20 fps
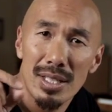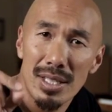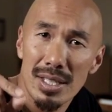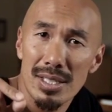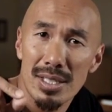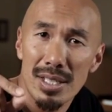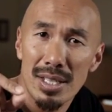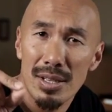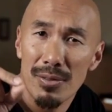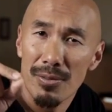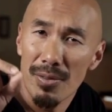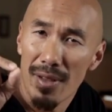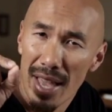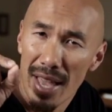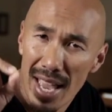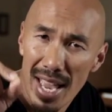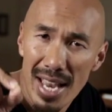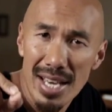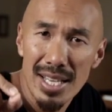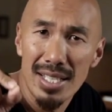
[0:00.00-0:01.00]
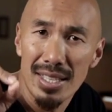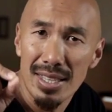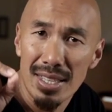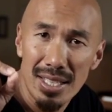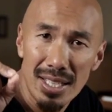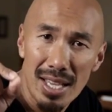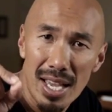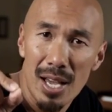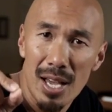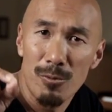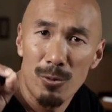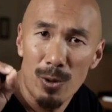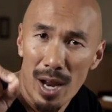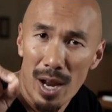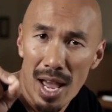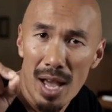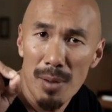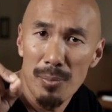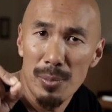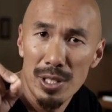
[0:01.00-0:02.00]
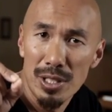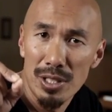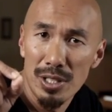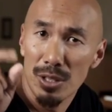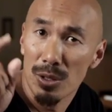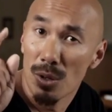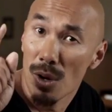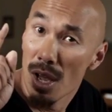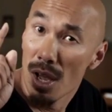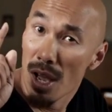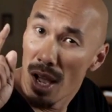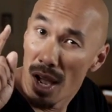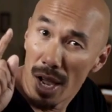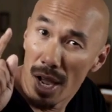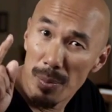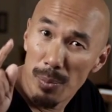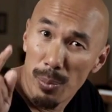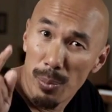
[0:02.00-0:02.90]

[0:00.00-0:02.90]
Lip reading: listen, if anything ever happened to you, I